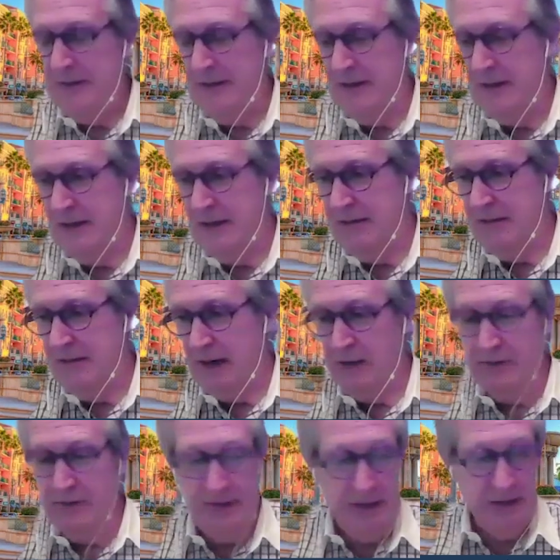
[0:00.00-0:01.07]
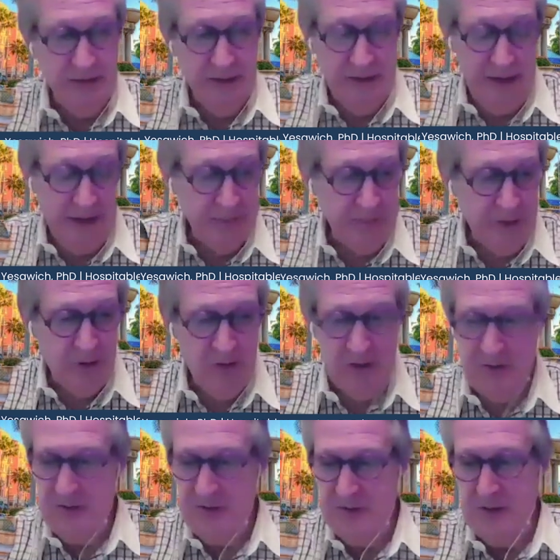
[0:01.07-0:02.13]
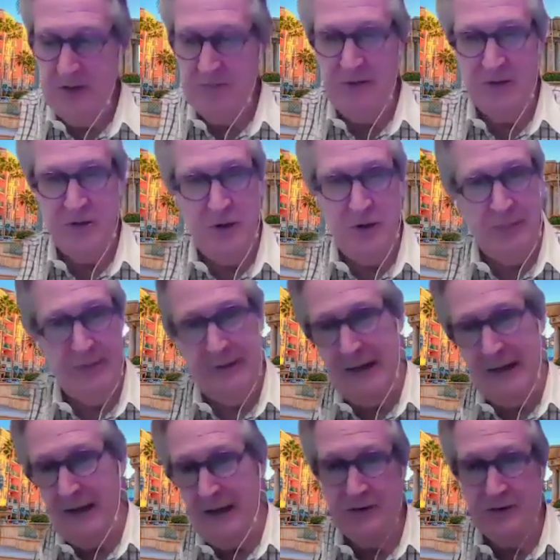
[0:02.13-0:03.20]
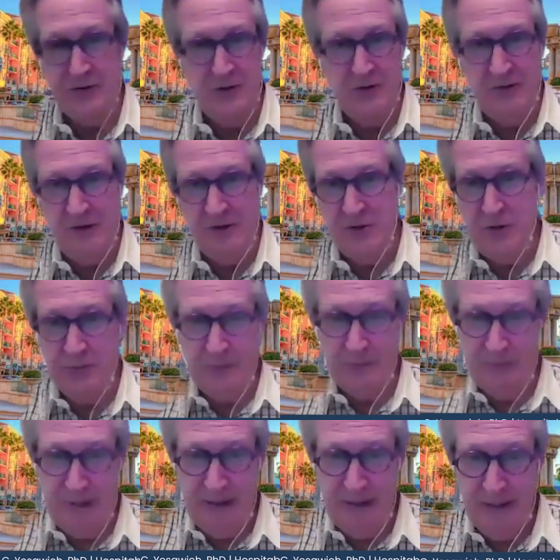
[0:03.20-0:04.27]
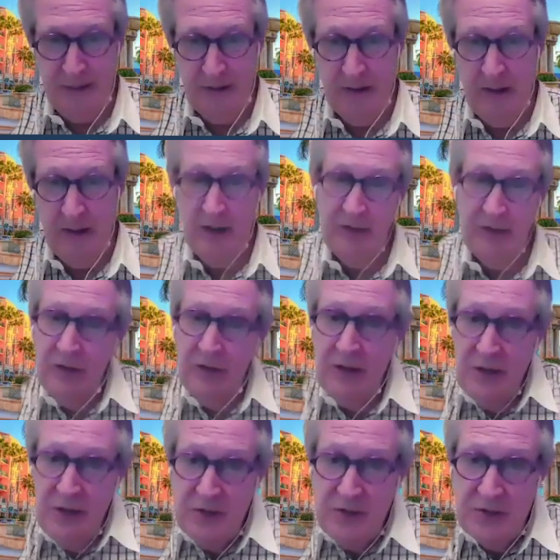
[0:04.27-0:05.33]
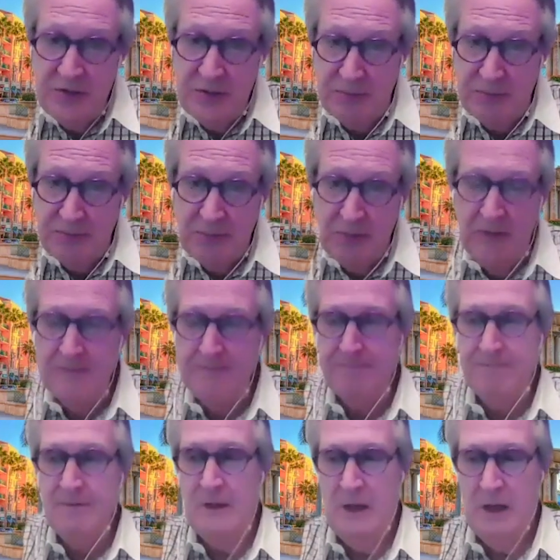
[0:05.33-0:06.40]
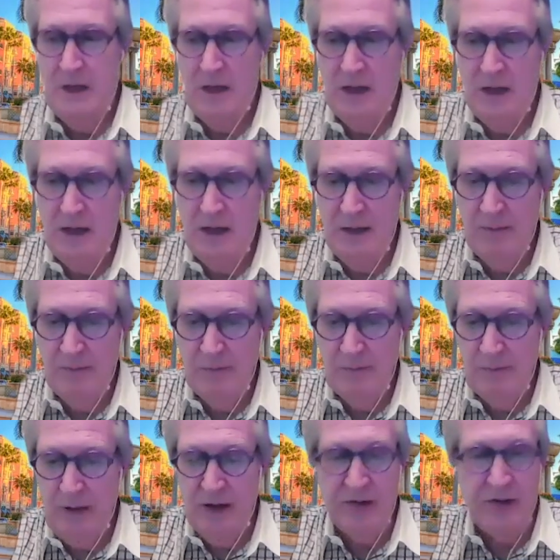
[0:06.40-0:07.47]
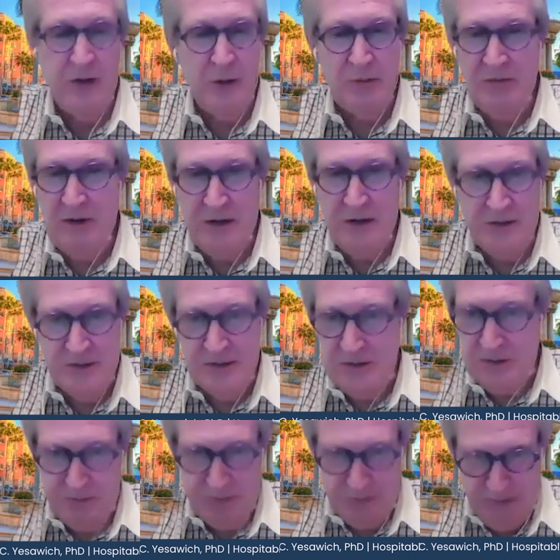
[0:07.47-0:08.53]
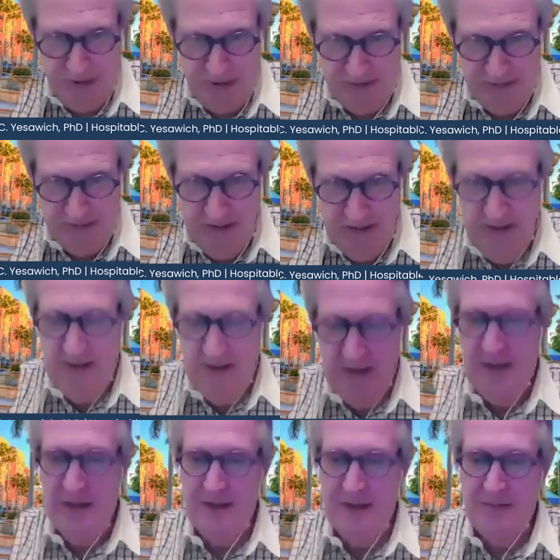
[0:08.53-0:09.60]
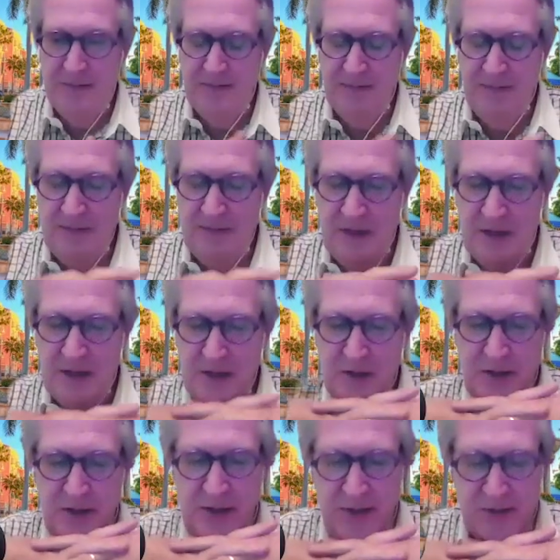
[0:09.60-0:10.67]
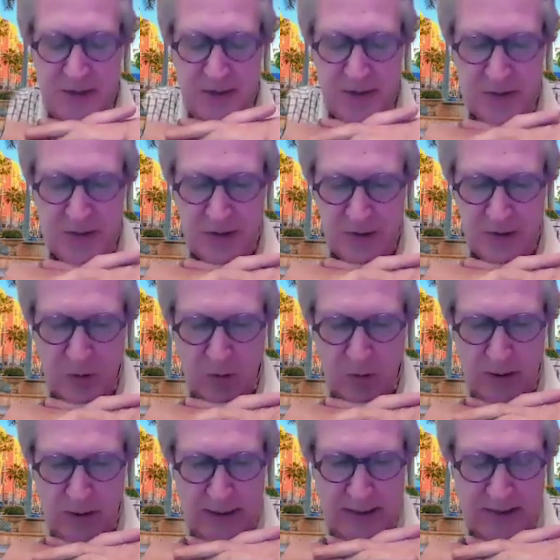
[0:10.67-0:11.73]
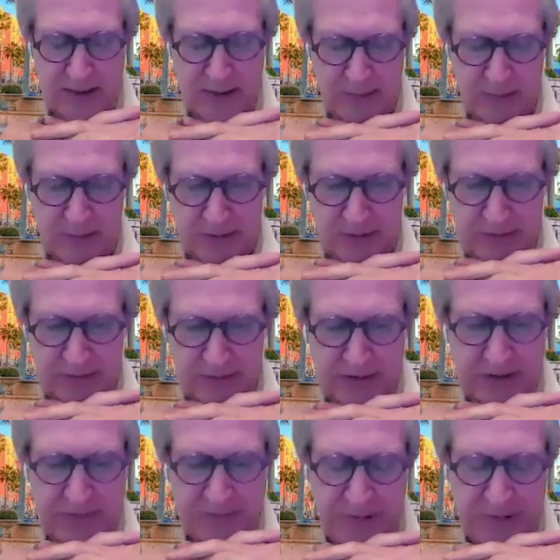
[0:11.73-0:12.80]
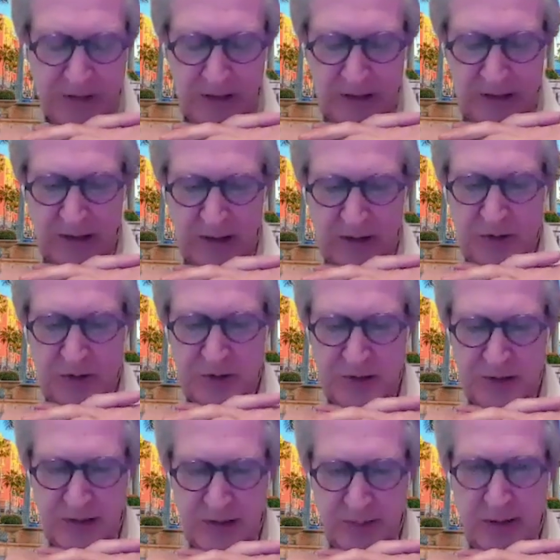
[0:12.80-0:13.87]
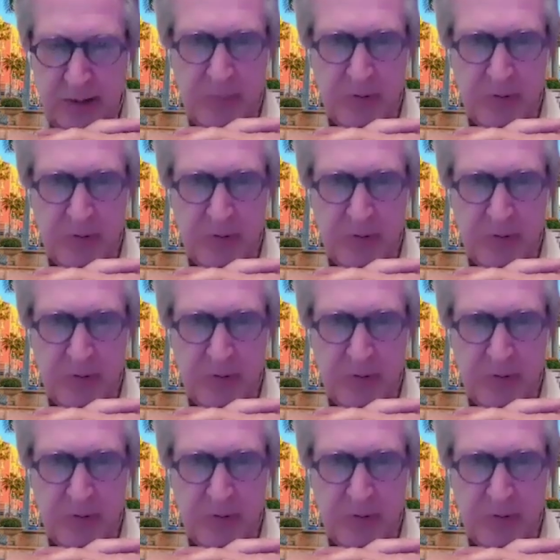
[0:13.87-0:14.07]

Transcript: uh, I don't. They don't need to ask me questions there if I show up in Dallas or if I show up in Miami. It's all in the system, right? right. Uh, healthcare providers just don't do that. Um, the other is this this whole concept of uh, understanding my